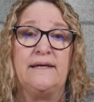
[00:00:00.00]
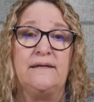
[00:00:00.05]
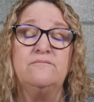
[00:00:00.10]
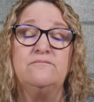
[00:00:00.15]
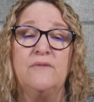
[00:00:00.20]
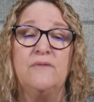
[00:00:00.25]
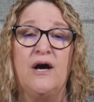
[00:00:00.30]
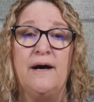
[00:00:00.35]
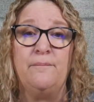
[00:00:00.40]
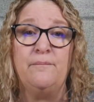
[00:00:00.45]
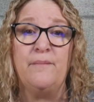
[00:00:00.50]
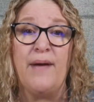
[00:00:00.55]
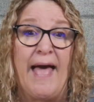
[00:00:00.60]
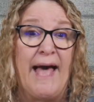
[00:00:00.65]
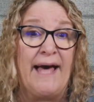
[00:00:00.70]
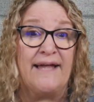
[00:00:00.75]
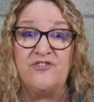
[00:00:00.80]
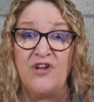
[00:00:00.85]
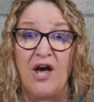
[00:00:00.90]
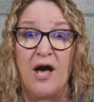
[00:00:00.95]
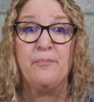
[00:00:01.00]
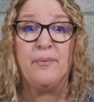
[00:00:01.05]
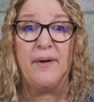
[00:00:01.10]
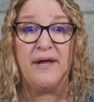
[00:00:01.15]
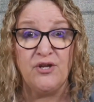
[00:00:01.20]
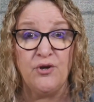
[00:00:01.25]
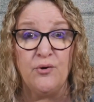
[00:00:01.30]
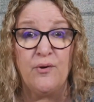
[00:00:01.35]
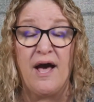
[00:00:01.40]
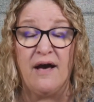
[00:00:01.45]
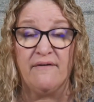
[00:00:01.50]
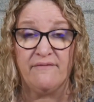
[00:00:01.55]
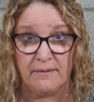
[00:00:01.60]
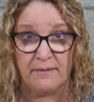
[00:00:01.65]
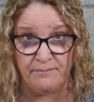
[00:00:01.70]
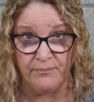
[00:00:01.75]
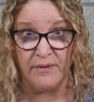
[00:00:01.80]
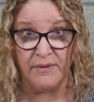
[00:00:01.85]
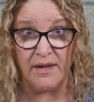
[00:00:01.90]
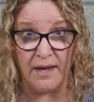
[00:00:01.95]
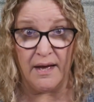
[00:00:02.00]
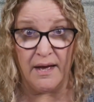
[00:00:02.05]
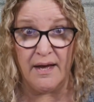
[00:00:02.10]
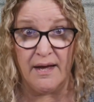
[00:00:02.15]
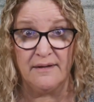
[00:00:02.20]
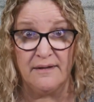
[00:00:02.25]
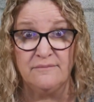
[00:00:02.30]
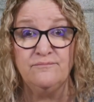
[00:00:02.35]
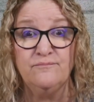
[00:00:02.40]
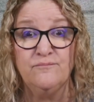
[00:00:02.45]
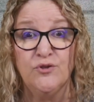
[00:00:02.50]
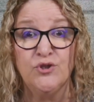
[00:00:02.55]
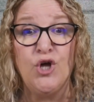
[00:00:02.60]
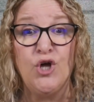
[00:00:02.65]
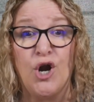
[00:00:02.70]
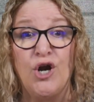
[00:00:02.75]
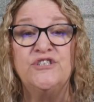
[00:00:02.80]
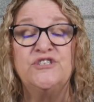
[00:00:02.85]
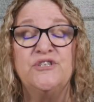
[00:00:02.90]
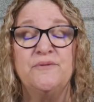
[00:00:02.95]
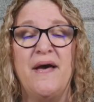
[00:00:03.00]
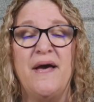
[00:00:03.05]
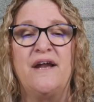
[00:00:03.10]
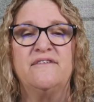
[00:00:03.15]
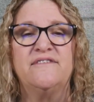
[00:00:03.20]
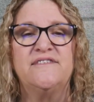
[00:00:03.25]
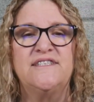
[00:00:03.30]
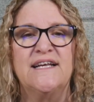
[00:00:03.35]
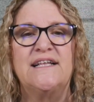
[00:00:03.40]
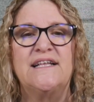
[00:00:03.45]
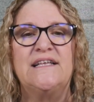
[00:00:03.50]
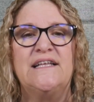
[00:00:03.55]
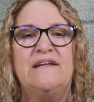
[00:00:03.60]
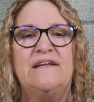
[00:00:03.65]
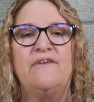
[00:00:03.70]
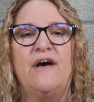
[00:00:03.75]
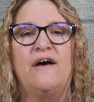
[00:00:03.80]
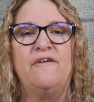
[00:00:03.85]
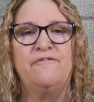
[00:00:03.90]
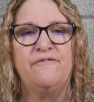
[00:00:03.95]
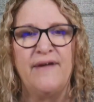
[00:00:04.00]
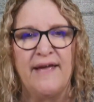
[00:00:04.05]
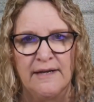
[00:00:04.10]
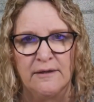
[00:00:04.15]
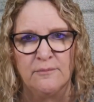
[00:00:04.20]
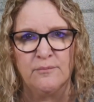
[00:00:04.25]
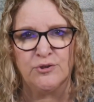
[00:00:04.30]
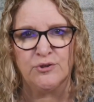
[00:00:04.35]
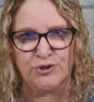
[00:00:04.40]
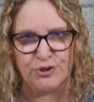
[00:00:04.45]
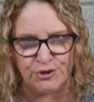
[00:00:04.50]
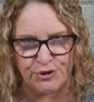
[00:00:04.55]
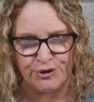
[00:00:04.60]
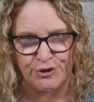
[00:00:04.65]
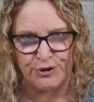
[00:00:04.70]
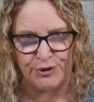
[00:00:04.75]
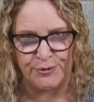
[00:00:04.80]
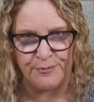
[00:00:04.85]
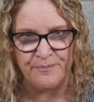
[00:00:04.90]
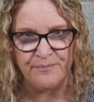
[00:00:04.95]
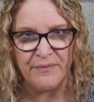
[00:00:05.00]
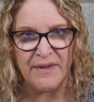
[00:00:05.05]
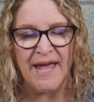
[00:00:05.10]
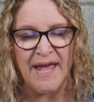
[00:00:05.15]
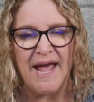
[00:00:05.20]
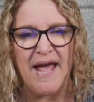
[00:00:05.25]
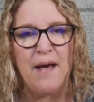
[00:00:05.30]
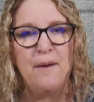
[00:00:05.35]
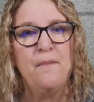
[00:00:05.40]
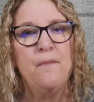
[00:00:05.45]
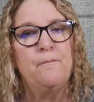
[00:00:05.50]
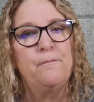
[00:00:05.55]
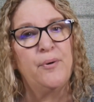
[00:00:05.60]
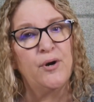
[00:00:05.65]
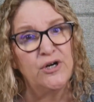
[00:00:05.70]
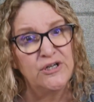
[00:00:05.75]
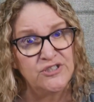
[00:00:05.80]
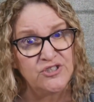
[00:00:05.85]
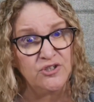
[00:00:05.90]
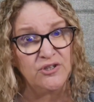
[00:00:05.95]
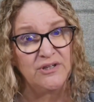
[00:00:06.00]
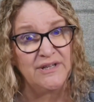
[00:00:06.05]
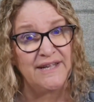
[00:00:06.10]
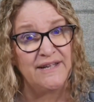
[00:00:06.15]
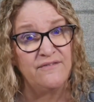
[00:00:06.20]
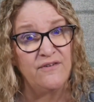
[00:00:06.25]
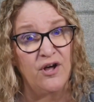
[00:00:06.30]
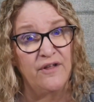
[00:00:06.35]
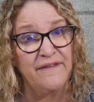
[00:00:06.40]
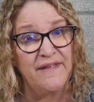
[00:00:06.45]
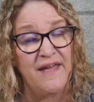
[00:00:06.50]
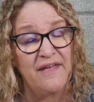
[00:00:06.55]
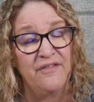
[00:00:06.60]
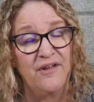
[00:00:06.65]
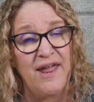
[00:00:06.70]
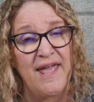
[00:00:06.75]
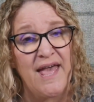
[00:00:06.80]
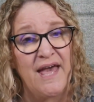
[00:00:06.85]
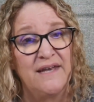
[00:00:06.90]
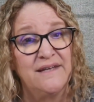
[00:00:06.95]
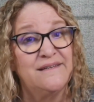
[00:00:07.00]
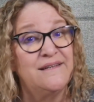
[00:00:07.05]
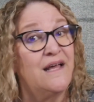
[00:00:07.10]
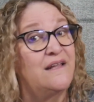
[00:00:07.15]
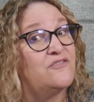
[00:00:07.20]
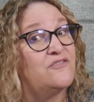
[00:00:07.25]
adds up, and you have a large amount of sick leave available to you. Personal leave, on the other hand, does